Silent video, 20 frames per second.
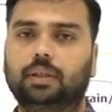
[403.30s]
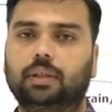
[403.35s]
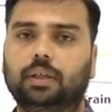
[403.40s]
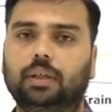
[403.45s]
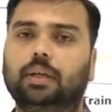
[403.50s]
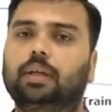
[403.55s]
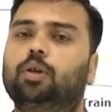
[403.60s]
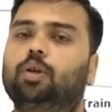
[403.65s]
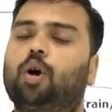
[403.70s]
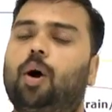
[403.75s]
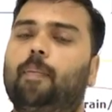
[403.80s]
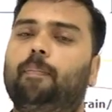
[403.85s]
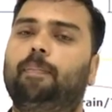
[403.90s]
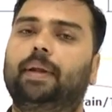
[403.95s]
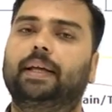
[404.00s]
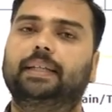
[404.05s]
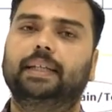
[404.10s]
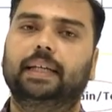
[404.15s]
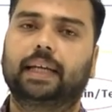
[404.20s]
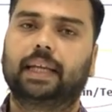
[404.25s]

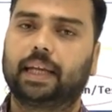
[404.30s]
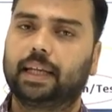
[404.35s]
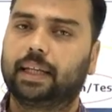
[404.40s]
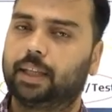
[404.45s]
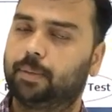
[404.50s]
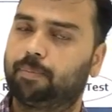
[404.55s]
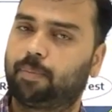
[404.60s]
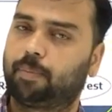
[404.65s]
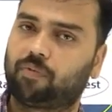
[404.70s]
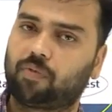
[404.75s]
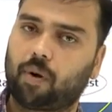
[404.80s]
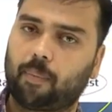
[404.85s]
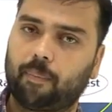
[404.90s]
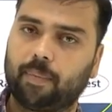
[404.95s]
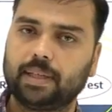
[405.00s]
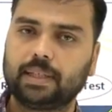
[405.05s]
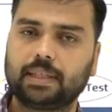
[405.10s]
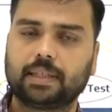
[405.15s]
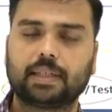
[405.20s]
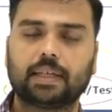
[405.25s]
complexity and the performance,
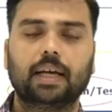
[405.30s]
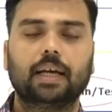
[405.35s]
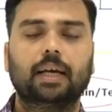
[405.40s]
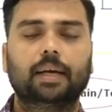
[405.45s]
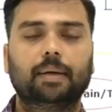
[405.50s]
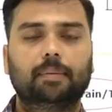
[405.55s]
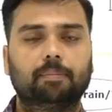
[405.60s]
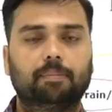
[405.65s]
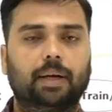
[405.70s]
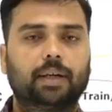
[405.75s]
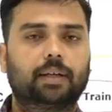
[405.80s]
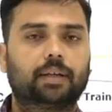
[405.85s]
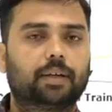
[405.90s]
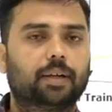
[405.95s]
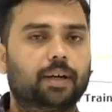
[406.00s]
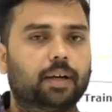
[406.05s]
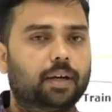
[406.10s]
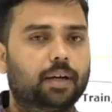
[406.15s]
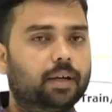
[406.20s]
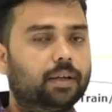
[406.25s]
but
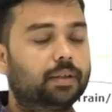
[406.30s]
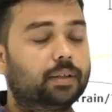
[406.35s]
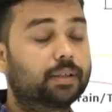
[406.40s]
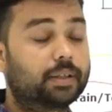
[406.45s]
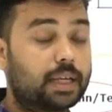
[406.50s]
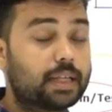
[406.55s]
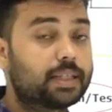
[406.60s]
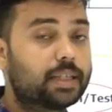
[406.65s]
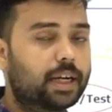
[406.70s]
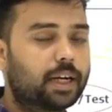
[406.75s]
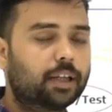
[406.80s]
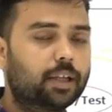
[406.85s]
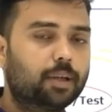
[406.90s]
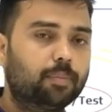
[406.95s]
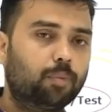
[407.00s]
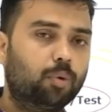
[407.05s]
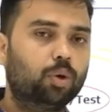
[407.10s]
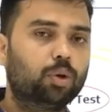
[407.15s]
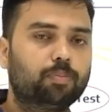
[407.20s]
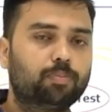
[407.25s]
consider the
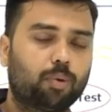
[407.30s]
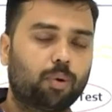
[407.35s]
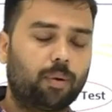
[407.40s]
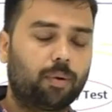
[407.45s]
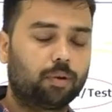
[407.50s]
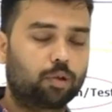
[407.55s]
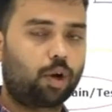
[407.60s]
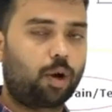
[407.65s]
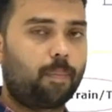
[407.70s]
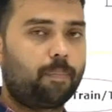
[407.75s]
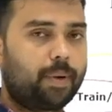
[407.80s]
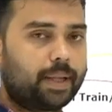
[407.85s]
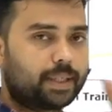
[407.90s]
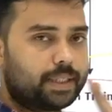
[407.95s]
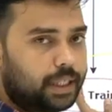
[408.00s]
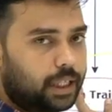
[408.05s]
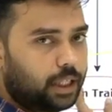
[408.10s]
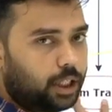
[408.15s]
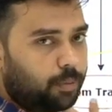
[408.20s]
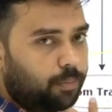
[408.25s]
both complexity and
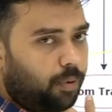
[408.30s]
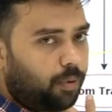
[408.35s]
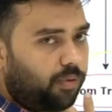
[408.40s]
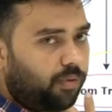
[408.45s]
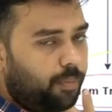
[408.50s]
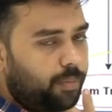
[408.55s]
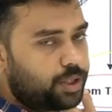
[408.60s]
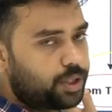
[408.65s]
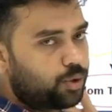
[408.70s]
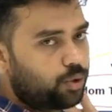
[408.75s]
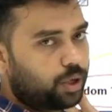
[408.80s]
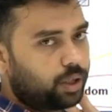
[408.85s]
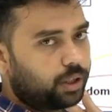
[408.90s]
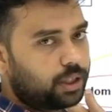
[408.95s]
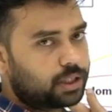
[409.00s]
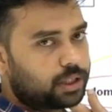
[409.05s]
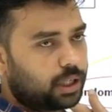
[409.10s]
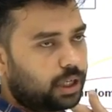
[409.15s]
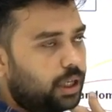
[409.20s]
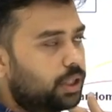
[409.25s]
the performance during the
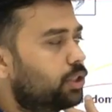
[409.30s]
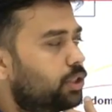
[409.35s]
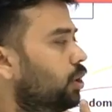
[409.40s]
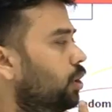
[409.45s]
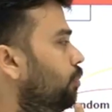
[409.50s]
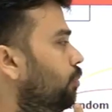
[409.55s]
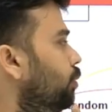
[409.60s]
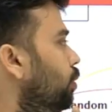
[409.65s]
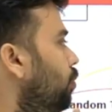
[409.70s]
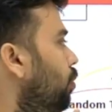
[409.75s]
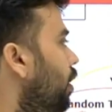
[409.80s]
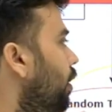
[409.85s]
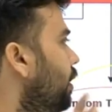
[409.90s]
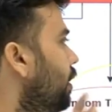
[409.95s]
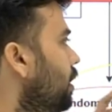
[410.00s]
selection of the model.